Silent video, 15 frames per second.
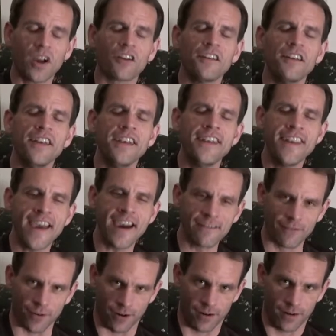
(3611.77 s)
we are
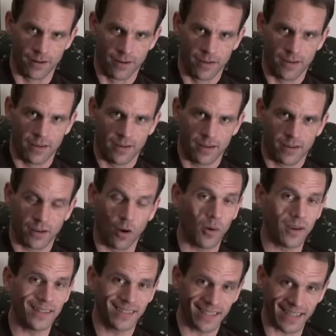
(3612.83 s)
never
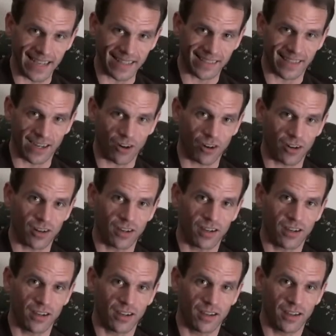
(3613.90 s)
going to get
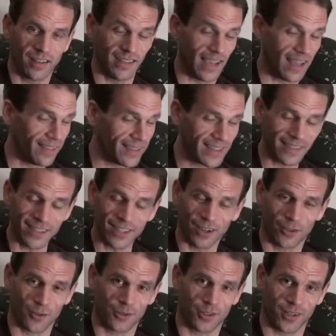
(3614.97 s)
there yelling
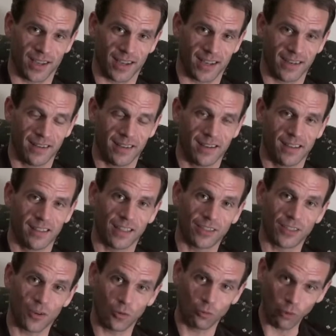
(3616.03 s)
at the other side
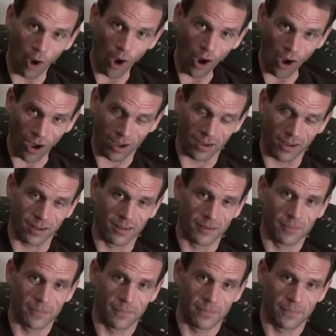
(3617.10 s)
that they're wrong.